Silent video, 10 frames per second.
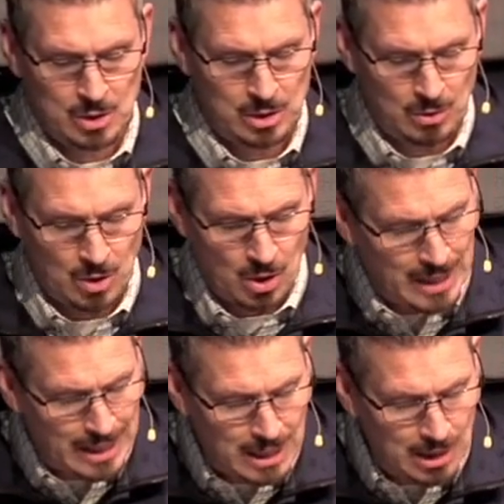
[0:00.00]
So that
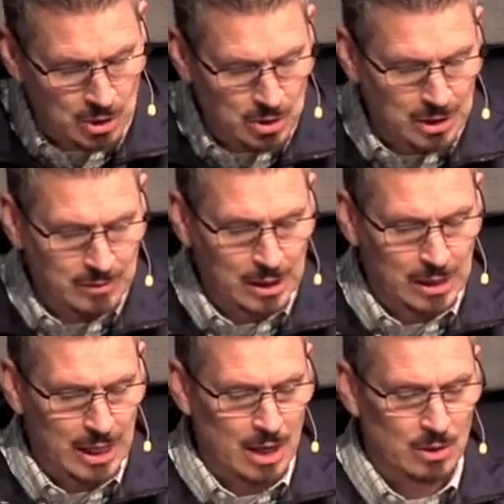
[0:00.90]
on that day when you give an
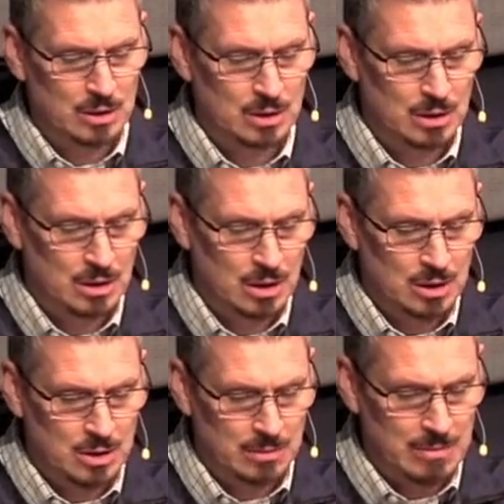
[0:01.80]
account
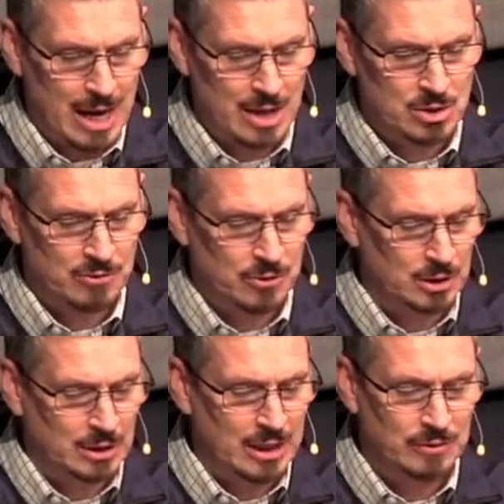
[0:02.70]
to the master for
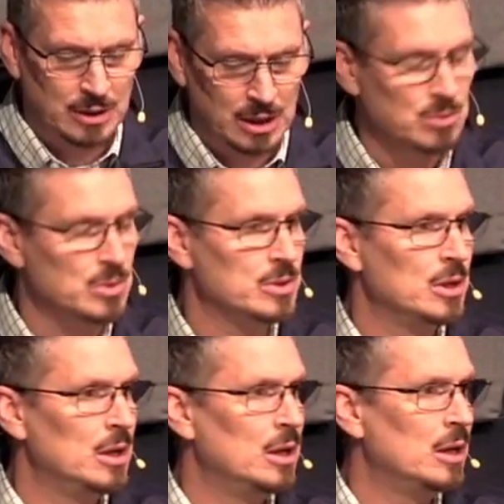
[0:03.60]
the life that he was,